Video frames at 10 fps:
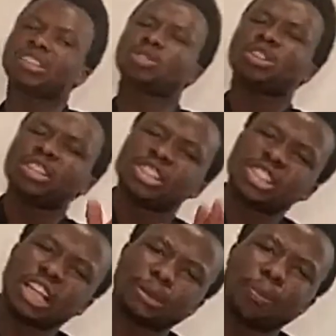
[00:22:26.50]
What so
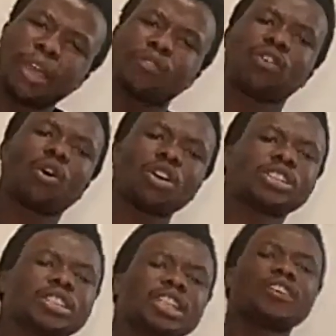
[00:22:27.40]
did Jesus mean for
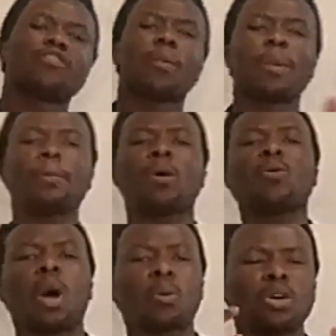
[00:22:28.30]
God seeking for
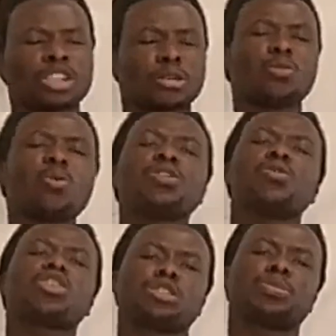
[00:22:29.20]
people who are worshiping, who
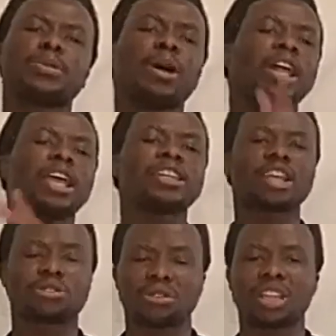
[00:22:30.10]
we worship Him
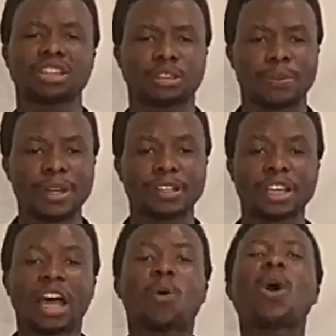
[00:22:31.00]
in the truth and the spirit?